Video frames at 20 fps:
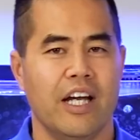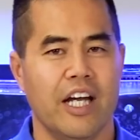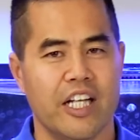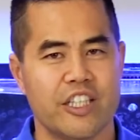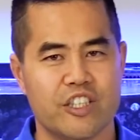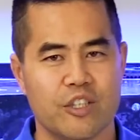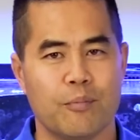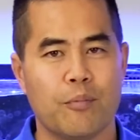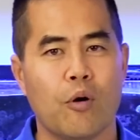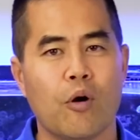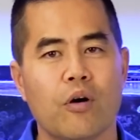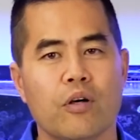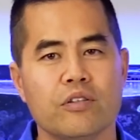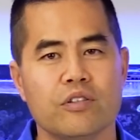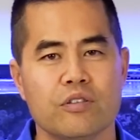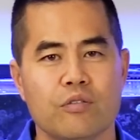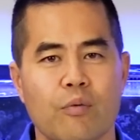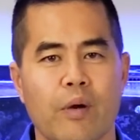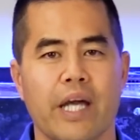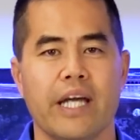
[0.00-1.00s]
It's
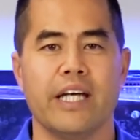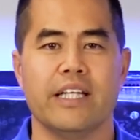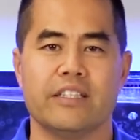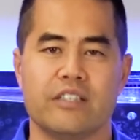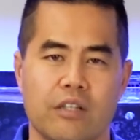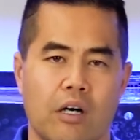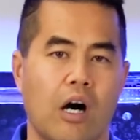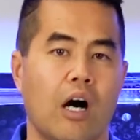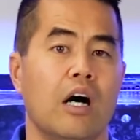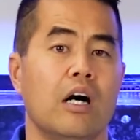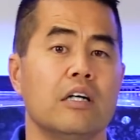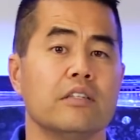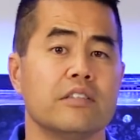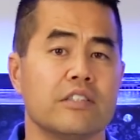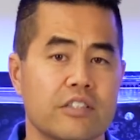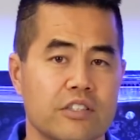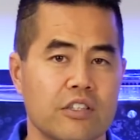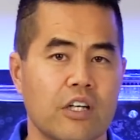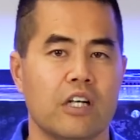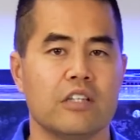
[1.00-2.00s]
important to wait until all
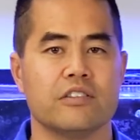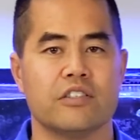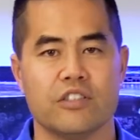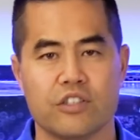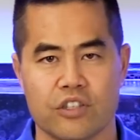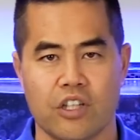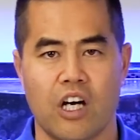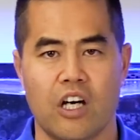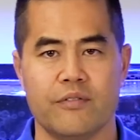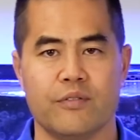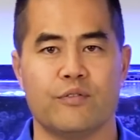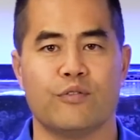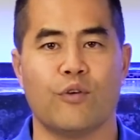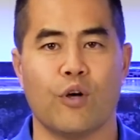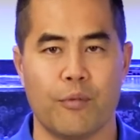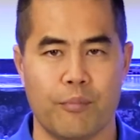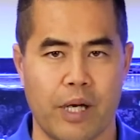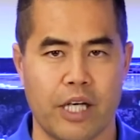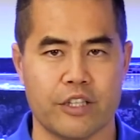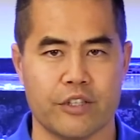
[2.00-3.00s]
the salts dissolve
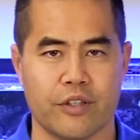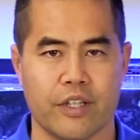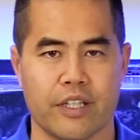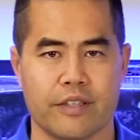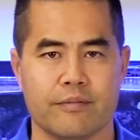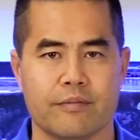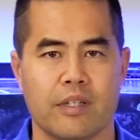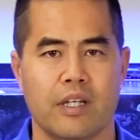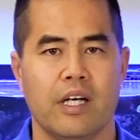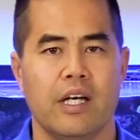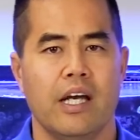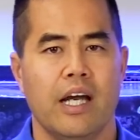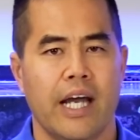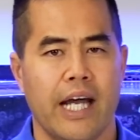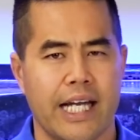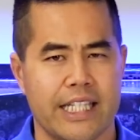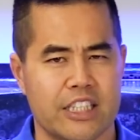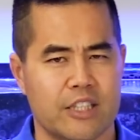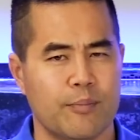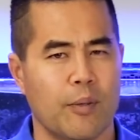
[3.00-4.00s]
before measuring.
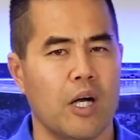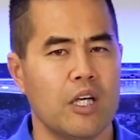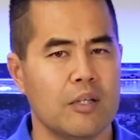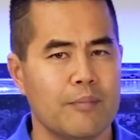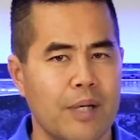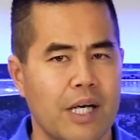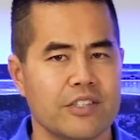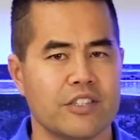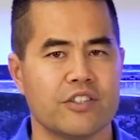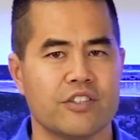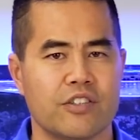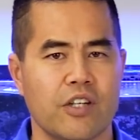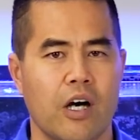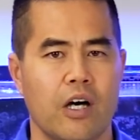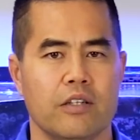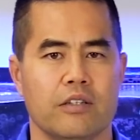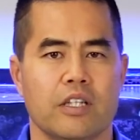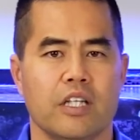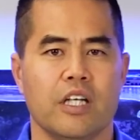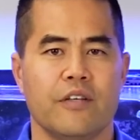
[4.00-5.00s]
Add small amounts of
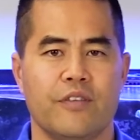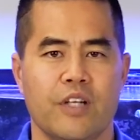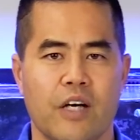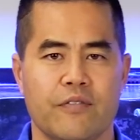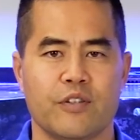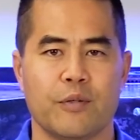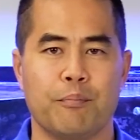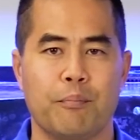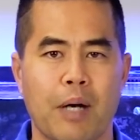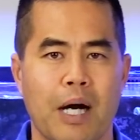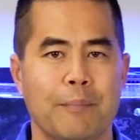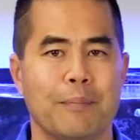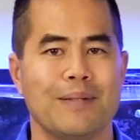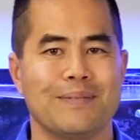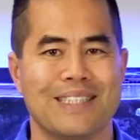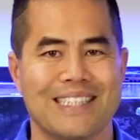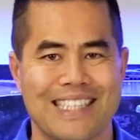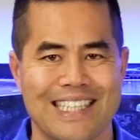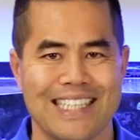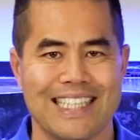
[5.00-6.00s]
salt if you have to bump
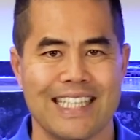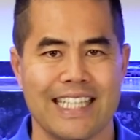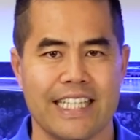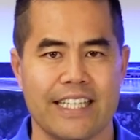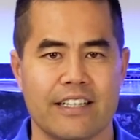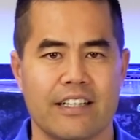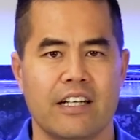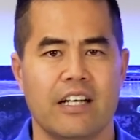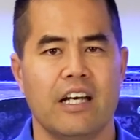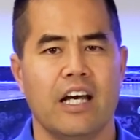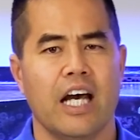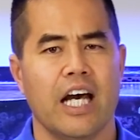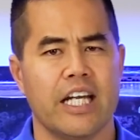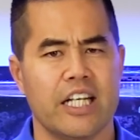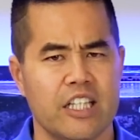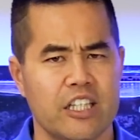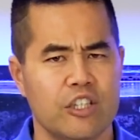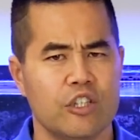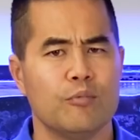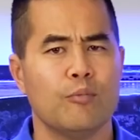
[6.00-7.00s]
up the salinity. Add
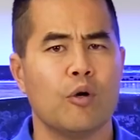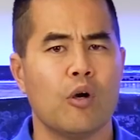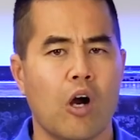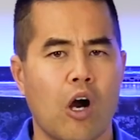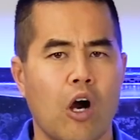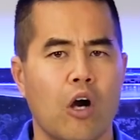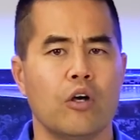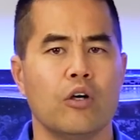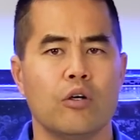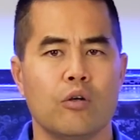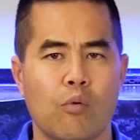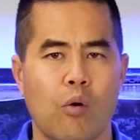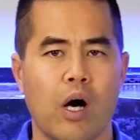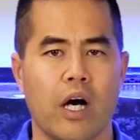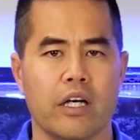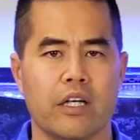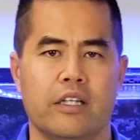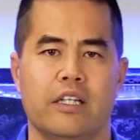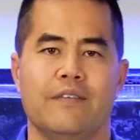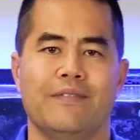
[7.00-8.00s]
a little more RO
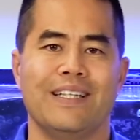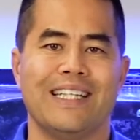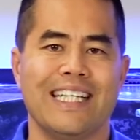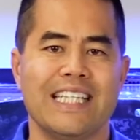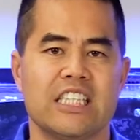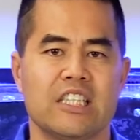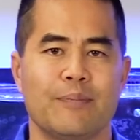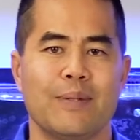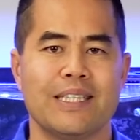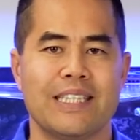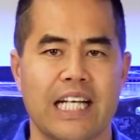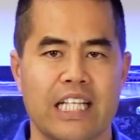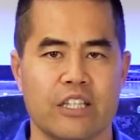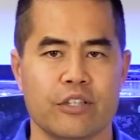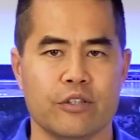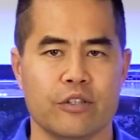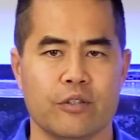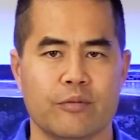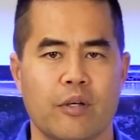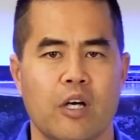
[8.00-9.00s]
water if it needs to be
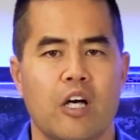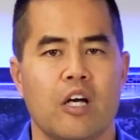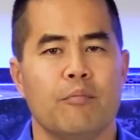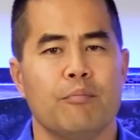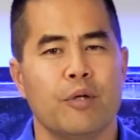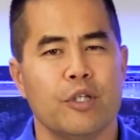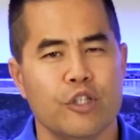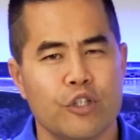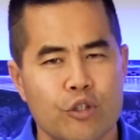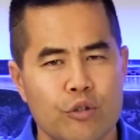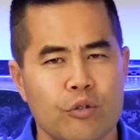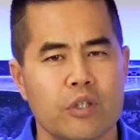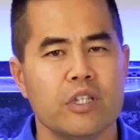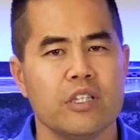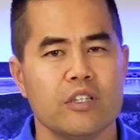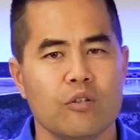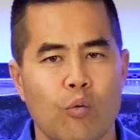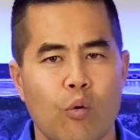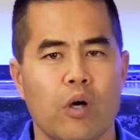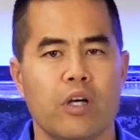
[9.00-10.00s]
diluted, but you
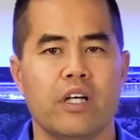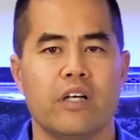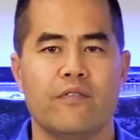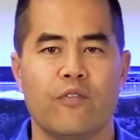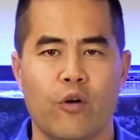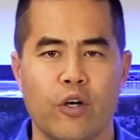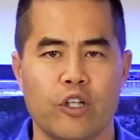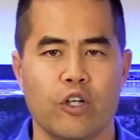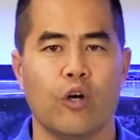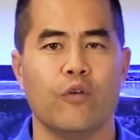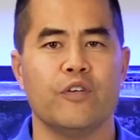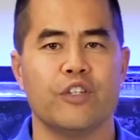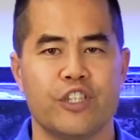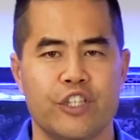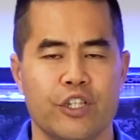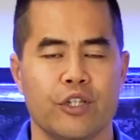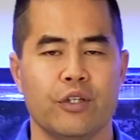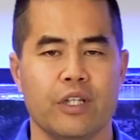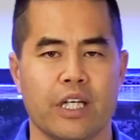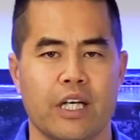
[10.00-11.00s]
really want to avoid
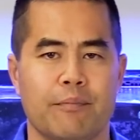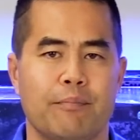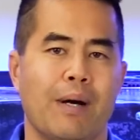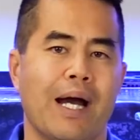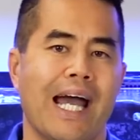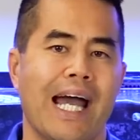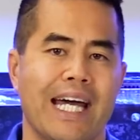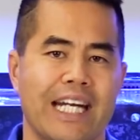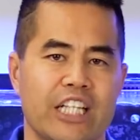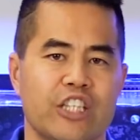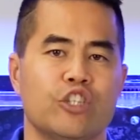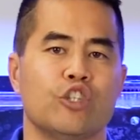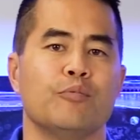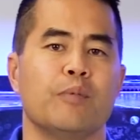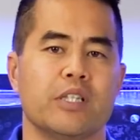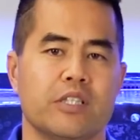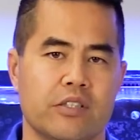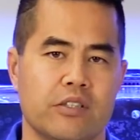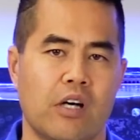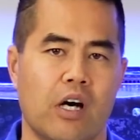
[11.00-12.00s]
overshooting it by adding too
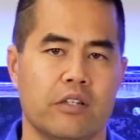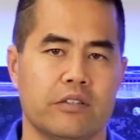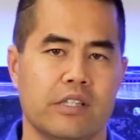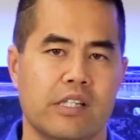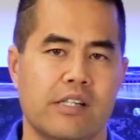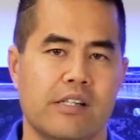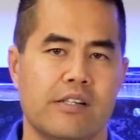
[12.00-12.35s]
much salt.